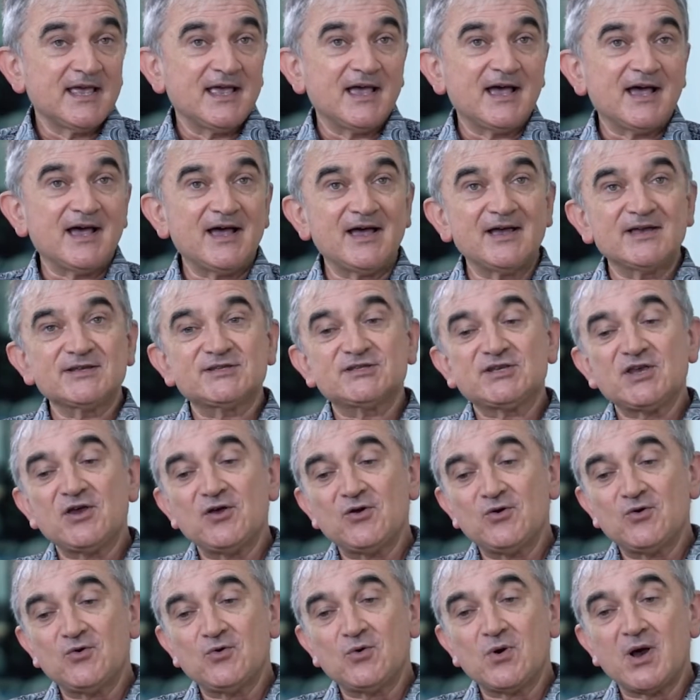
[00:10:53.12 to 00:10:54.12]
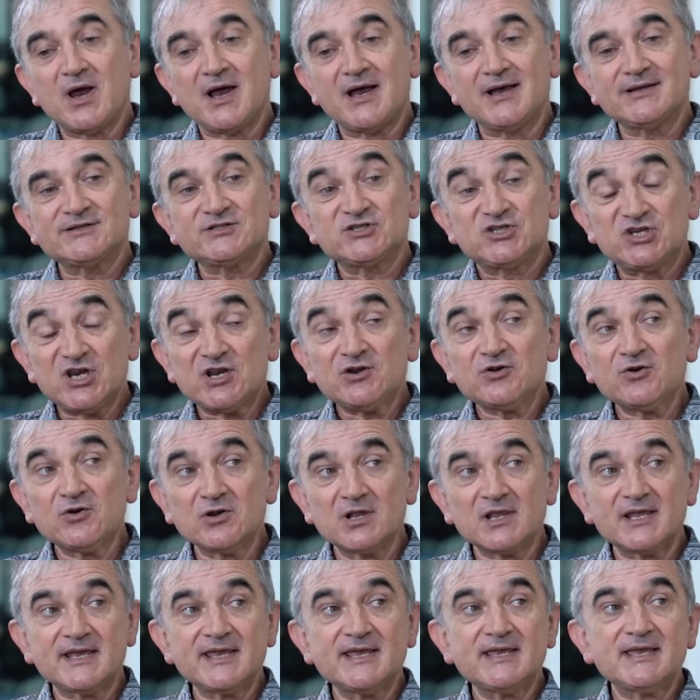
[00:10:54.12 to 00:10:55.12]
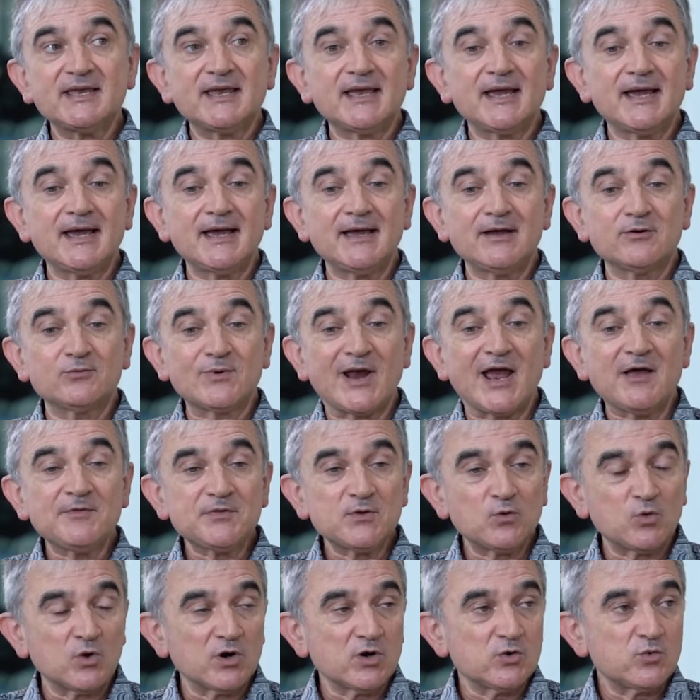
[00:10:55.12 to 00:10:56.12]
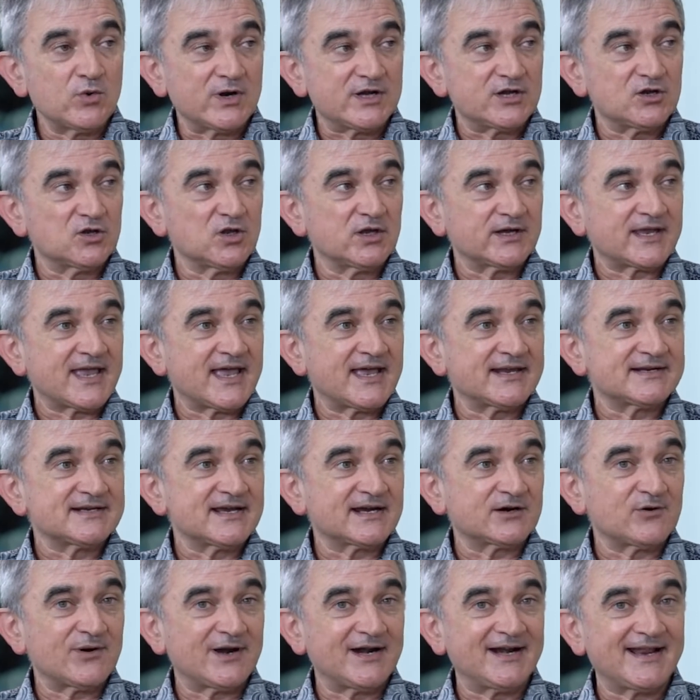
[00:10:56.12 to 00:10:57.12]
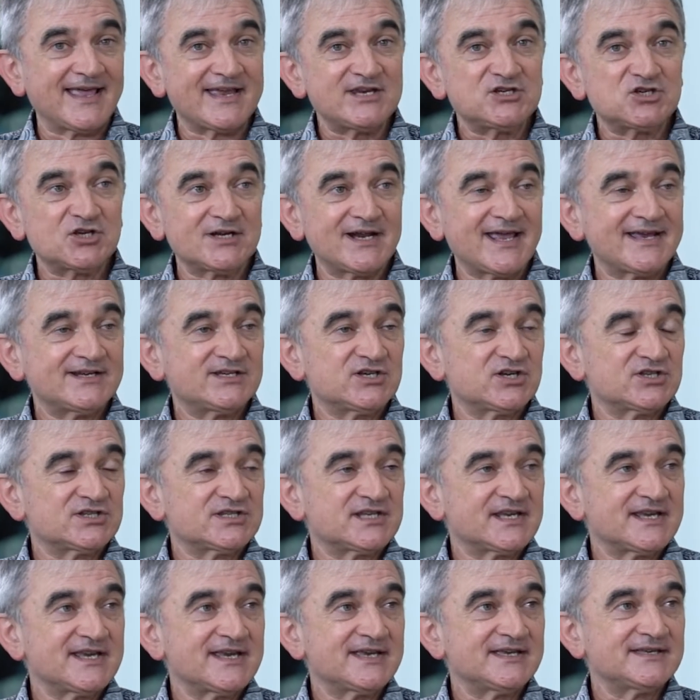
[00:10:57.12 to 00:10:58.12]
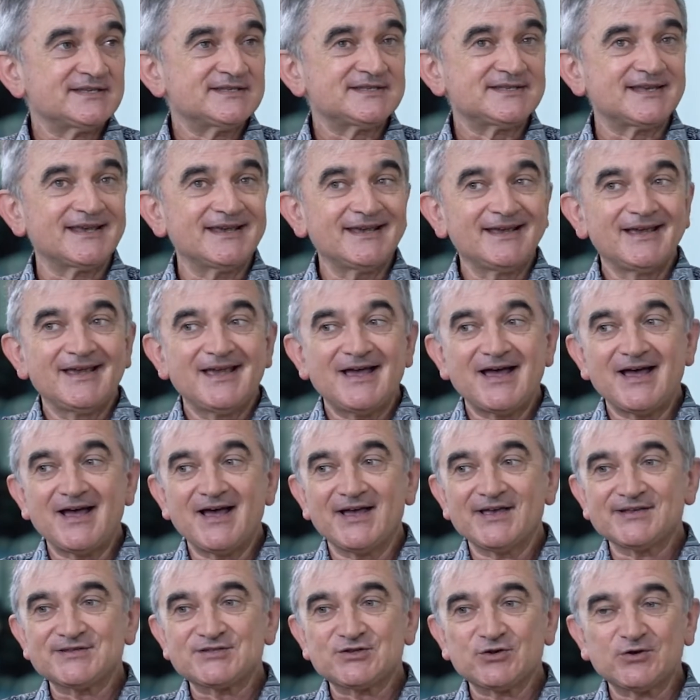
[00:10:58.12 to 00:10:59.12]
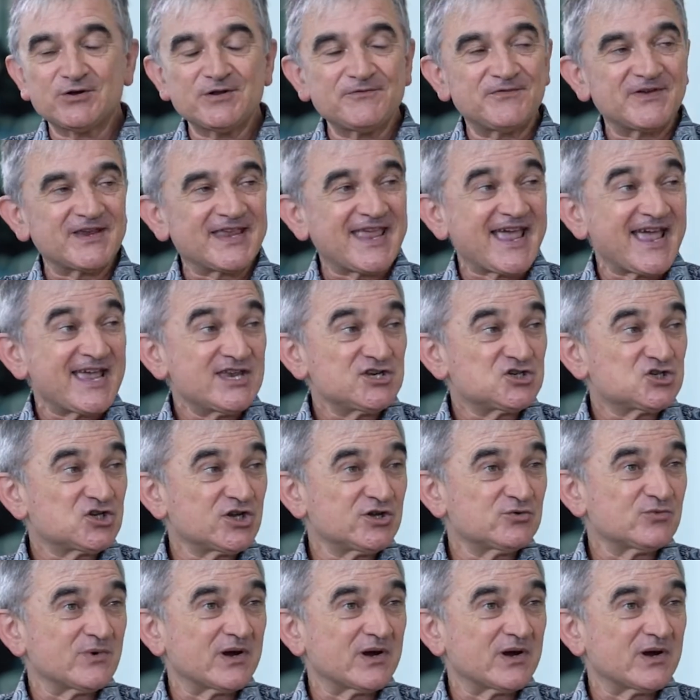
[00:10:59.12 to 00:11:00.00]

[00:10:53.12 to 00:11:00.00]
Uh, so uh, generally, uh, around the world, when you look at accreditation agencies, uh, certification